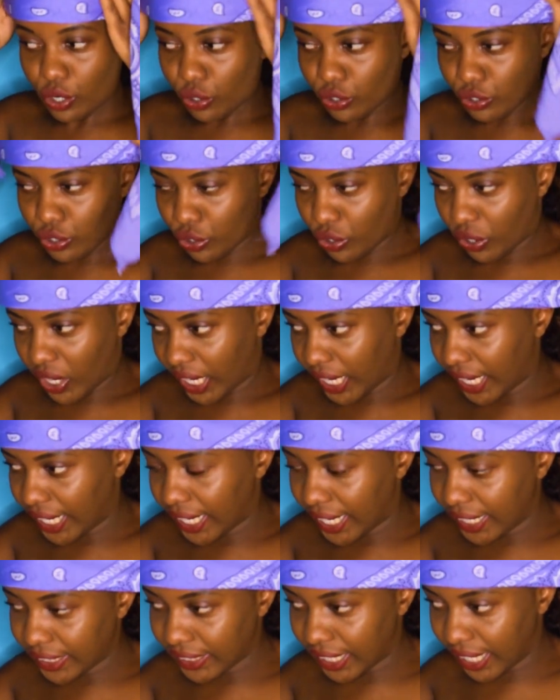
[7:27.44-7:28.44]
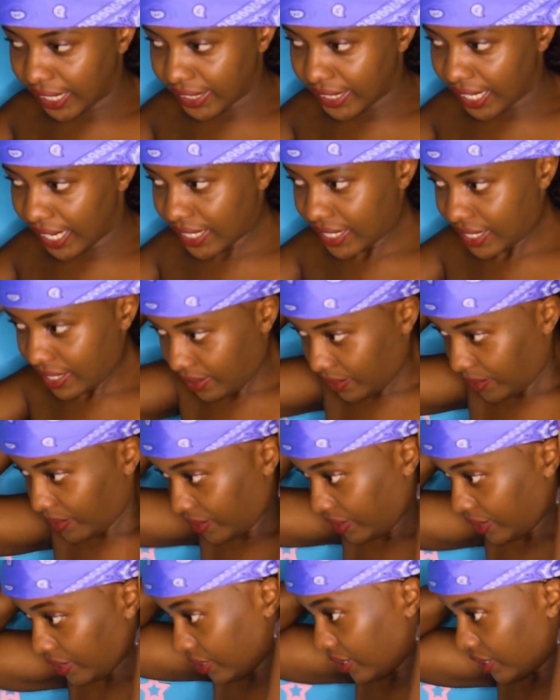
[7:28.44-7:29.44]
onto your hairline like that.
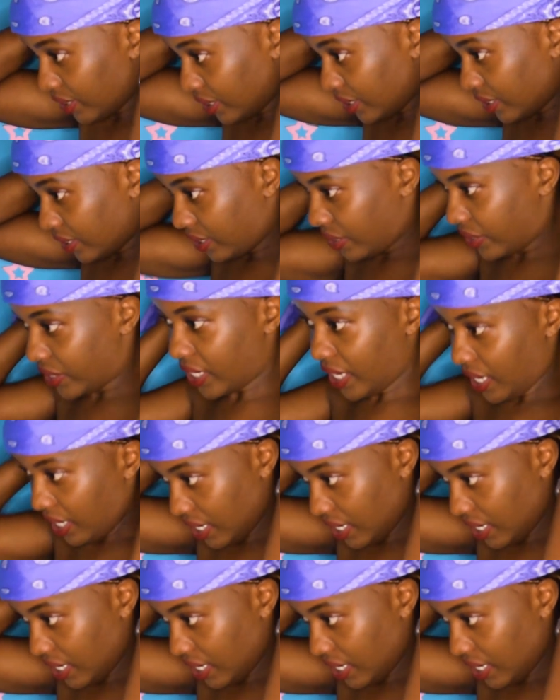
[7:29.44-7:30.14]
You see,